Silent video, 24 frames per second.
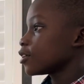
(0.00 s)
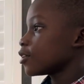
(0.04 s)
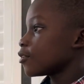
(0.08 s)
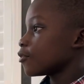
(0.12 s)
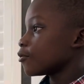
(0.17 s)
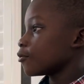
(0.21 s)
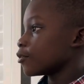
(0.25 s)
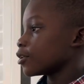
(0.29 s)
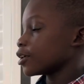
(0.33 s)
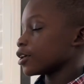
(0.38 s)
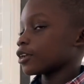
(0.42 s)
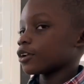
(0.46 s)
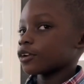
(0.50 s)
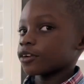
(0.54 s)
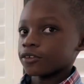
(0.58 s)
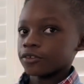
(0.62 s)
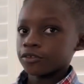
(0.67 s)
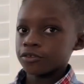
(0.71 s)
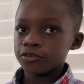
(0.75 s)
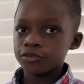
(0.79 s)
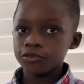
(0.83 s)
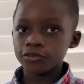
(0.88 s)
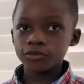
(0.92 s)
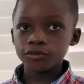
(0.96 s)
with
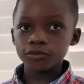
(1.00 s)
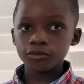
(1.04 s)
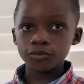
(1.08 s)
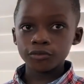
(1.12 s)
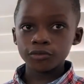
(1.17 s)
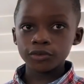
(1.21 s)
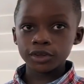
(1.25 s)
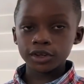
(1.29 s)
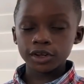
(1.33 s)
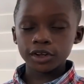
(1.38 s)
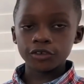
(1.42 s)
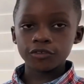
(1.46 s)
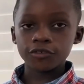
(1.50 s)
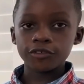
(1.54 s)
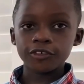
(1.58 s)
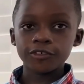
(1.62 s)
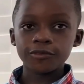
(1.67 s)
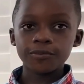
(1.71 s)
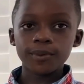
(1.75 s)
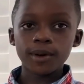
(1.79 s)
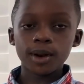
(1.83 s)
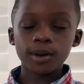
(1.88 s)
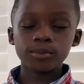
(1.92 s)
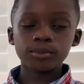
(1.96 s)
our first
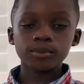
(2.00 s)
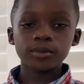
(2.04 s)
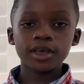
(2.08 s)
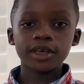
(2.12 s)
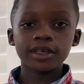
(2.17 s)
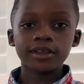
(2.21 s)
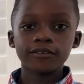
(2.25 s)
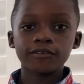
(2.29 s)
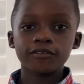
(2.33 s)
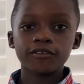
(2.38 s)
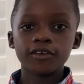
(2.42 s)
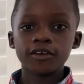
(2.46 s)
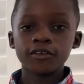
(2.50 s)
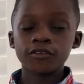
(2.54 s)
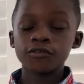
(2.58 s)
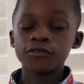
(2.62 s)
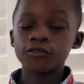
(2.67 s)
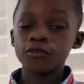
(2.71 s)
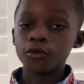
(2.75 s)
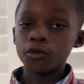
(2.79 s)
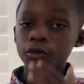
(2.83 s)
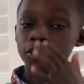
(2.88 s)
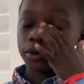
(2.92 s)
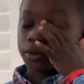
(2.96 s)
problem out of our
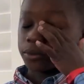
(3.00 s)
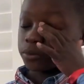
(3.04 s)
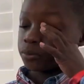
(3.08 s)
4.